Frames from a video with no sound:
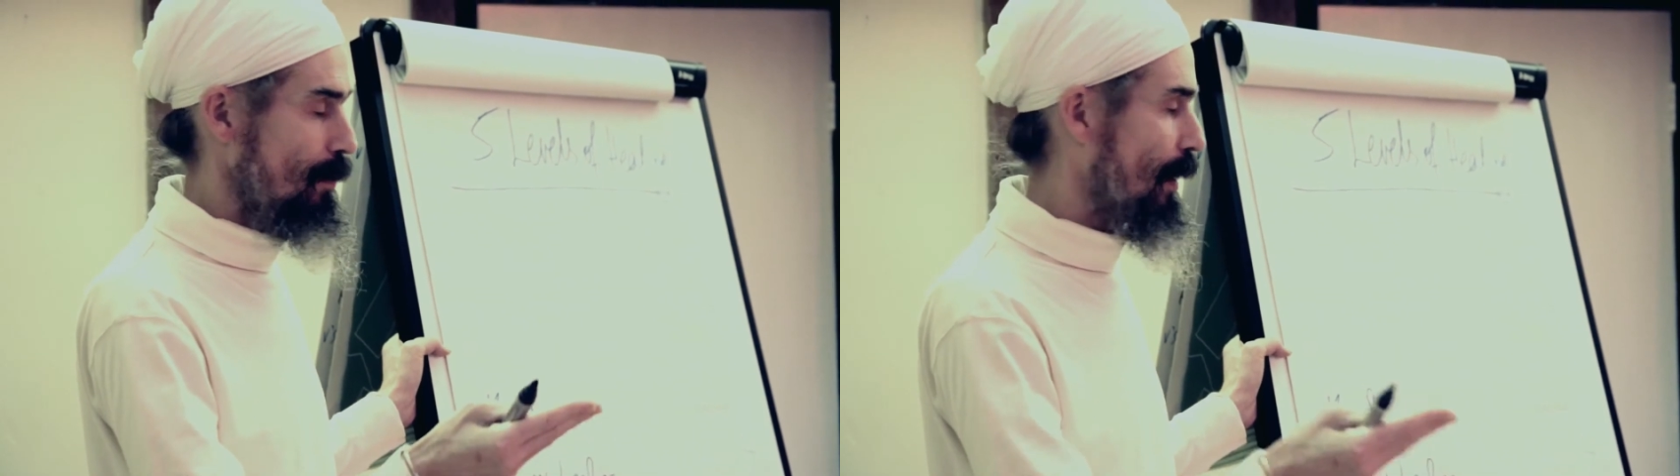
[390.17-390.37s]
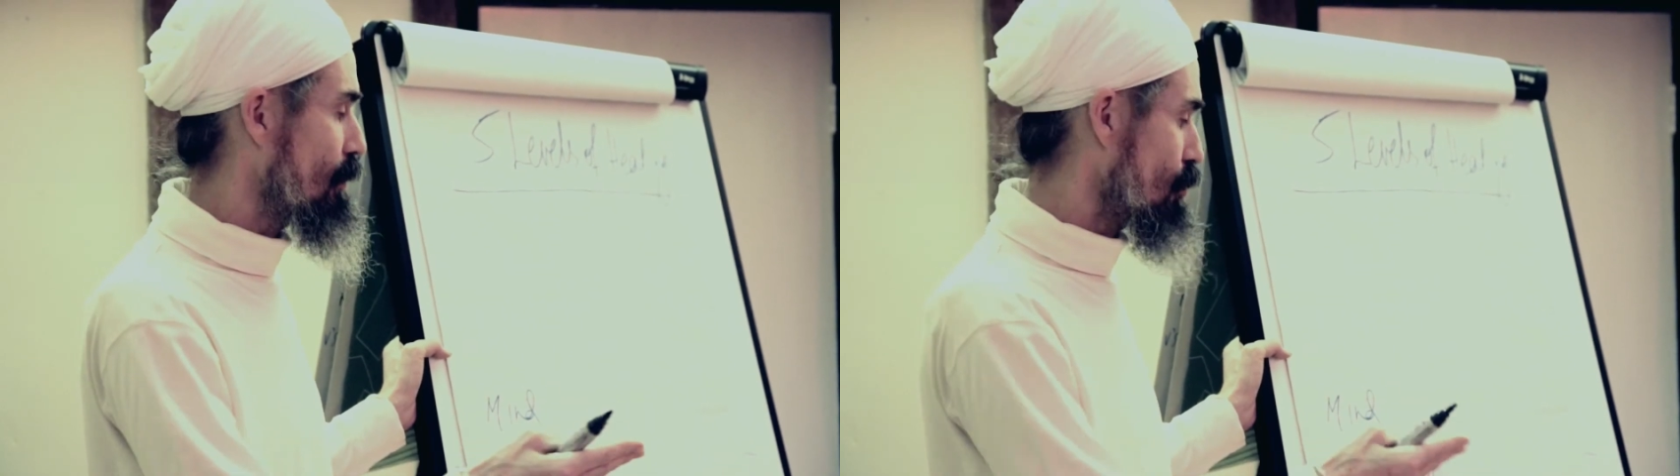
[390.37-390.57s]

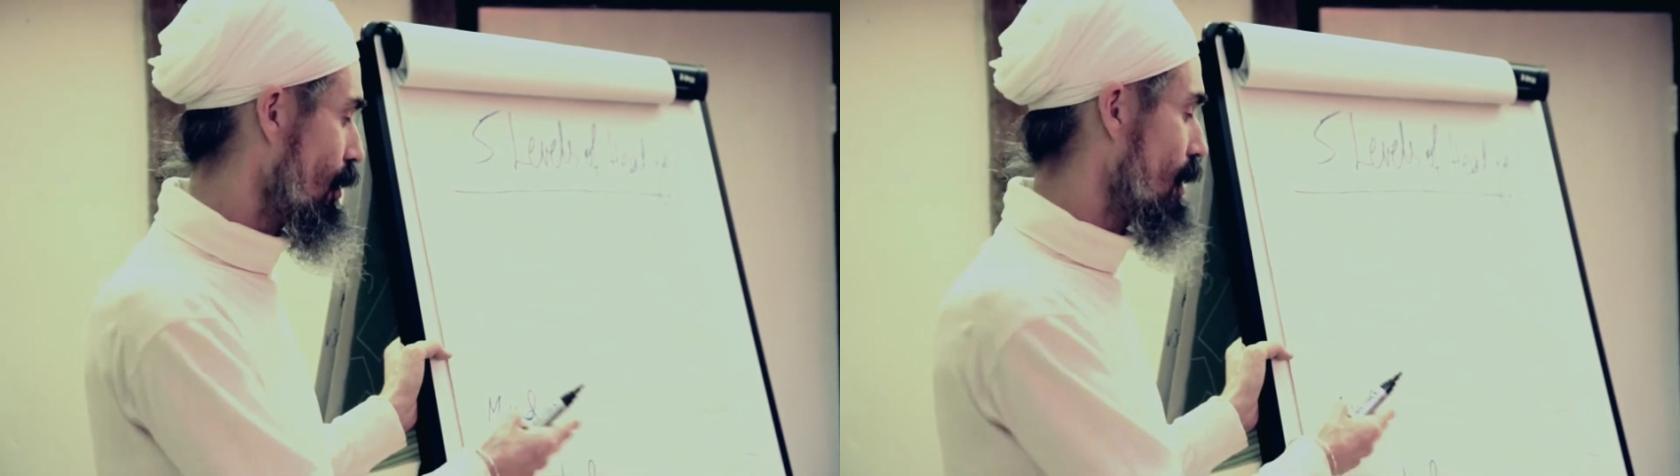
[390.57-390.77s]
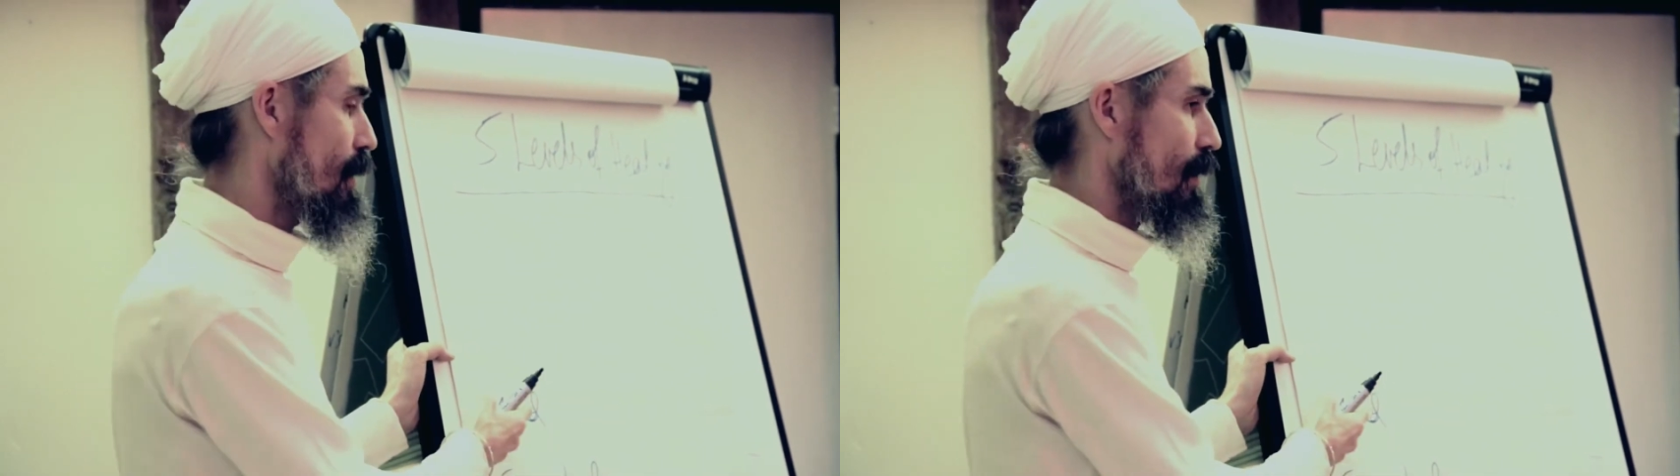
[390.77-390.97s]
about
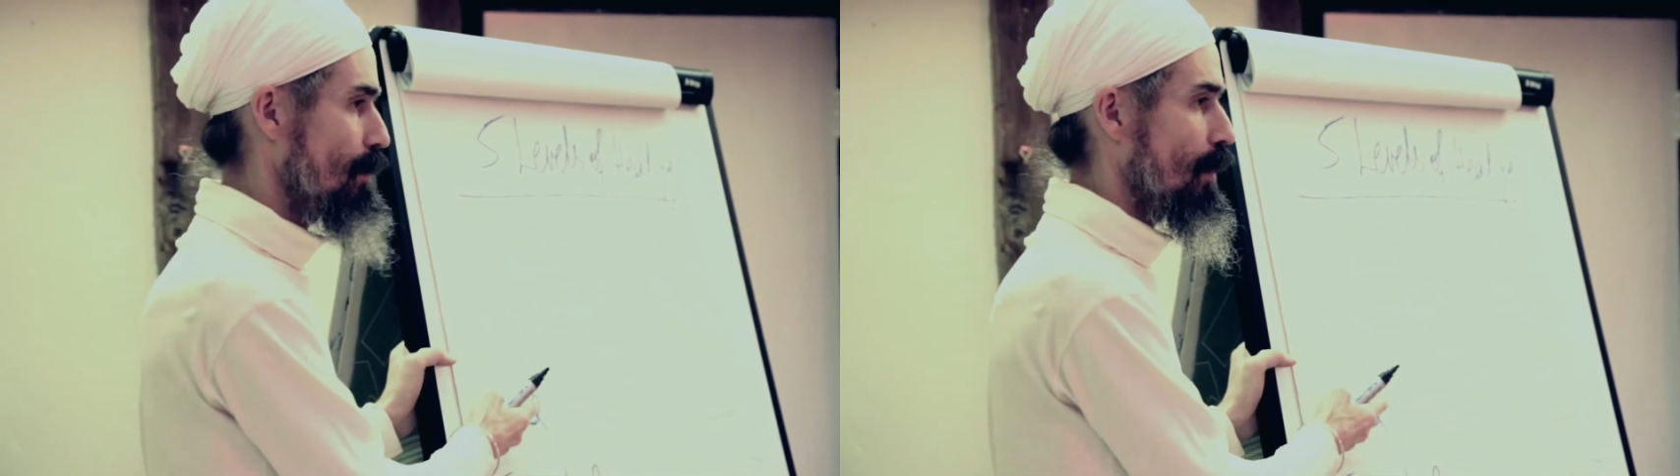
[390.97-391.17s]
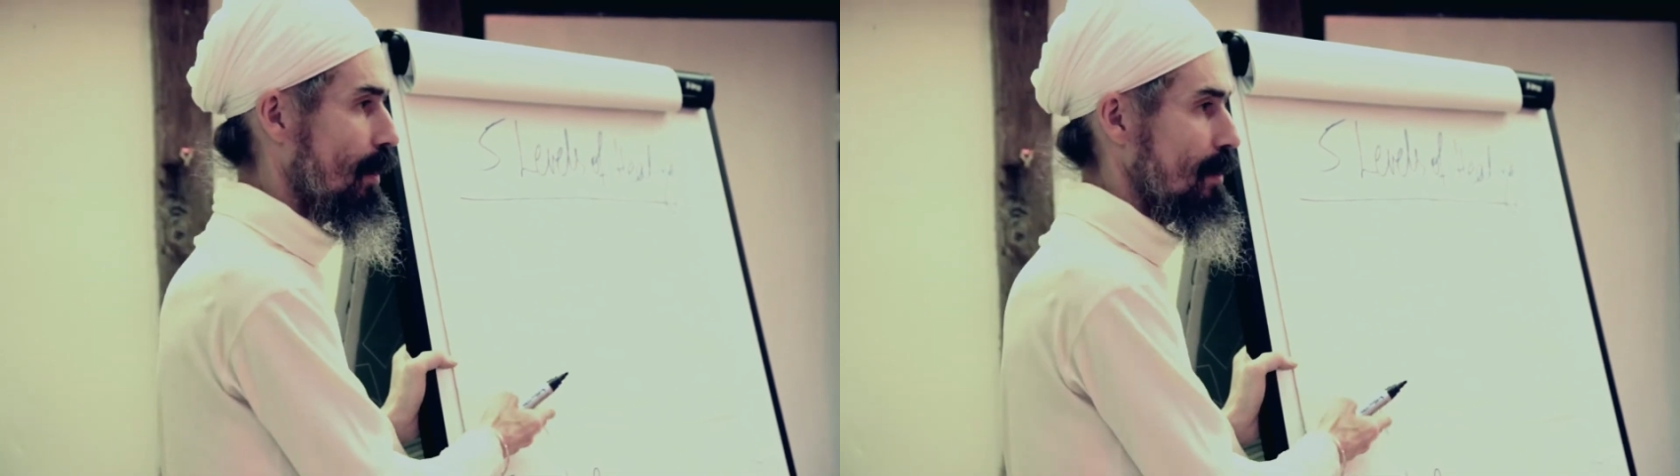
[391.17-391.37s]
training the
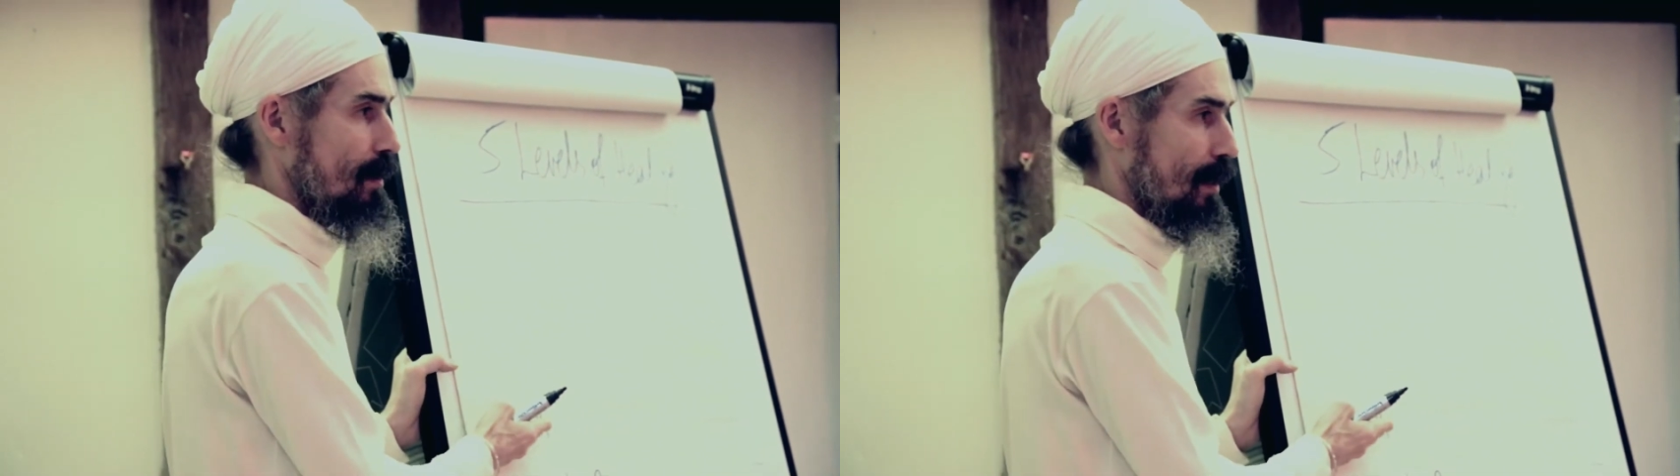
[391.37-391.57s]
mind.